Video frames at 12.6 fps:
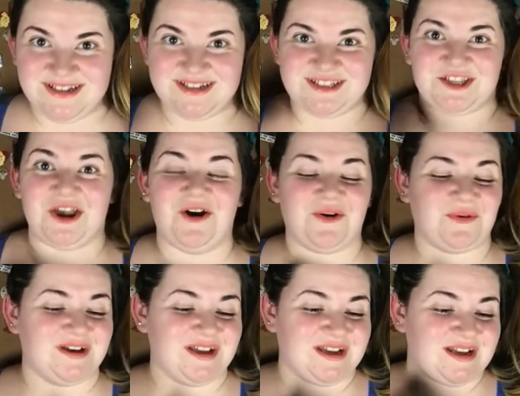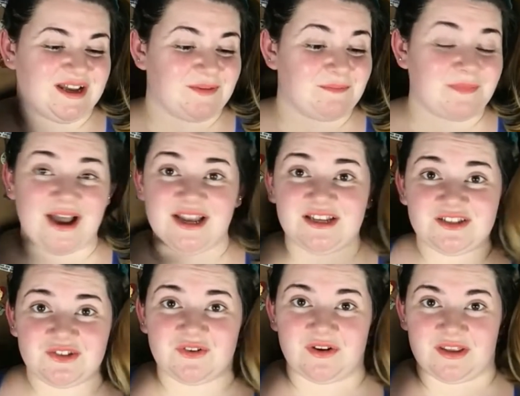So my
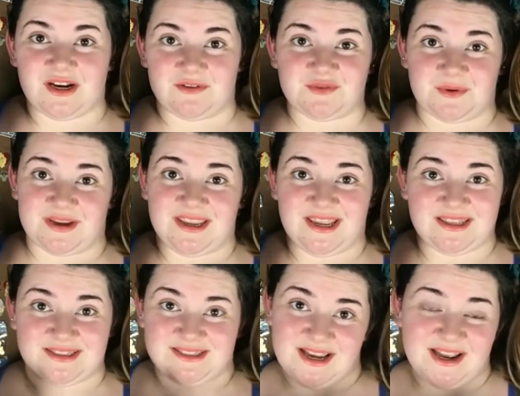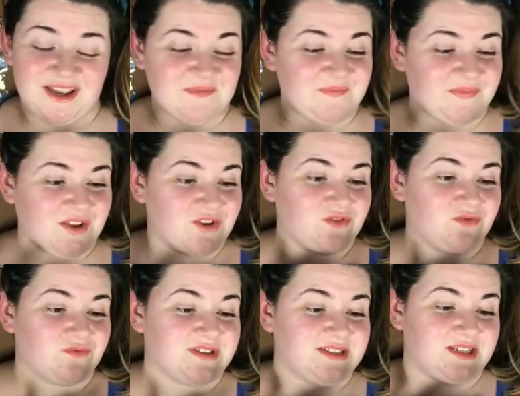store that I was working at the time
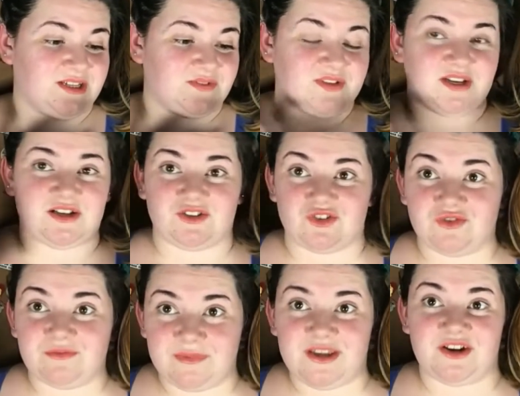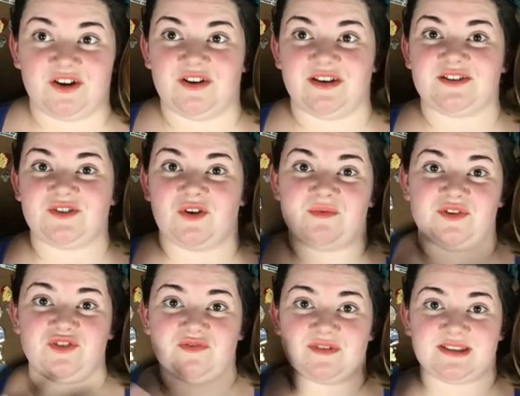received a Lumiere, and so when
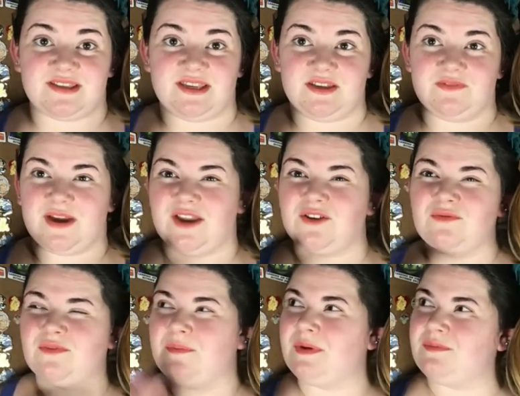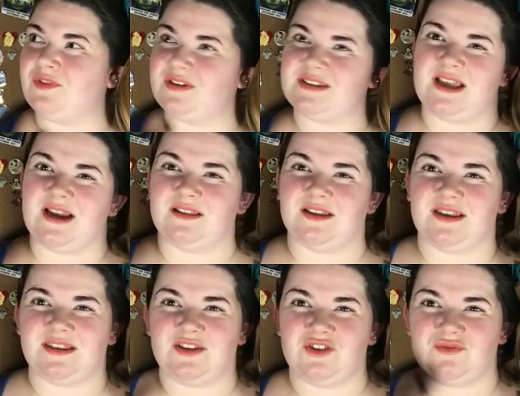you receive, I don't remember exactly, I
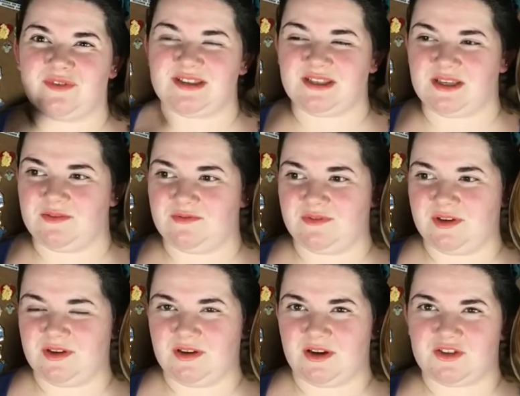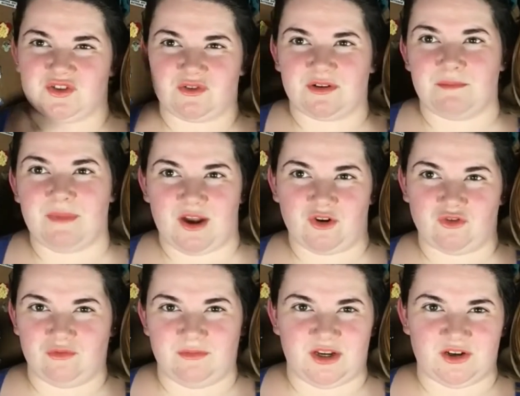think you receive a certain amount of
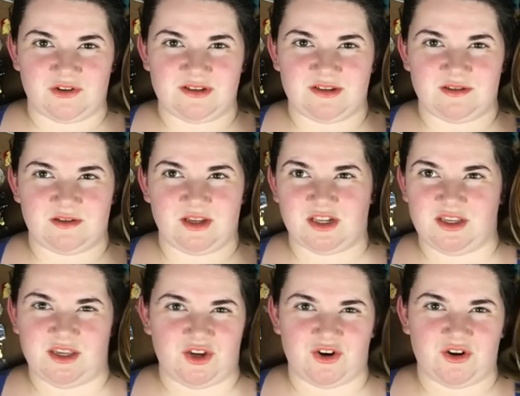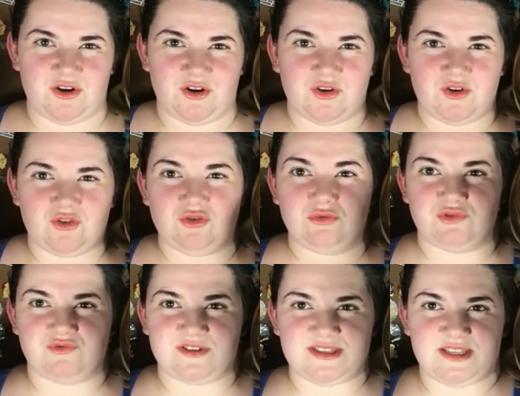Lumieres in a year, you would
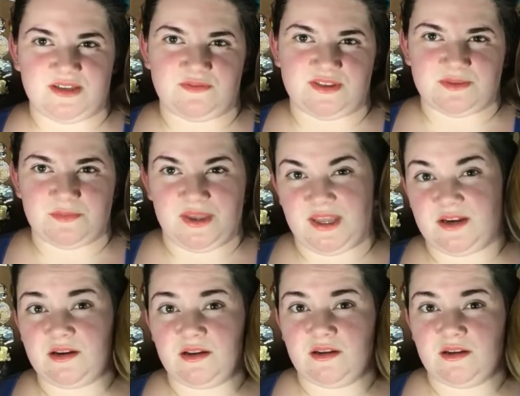receive this pin.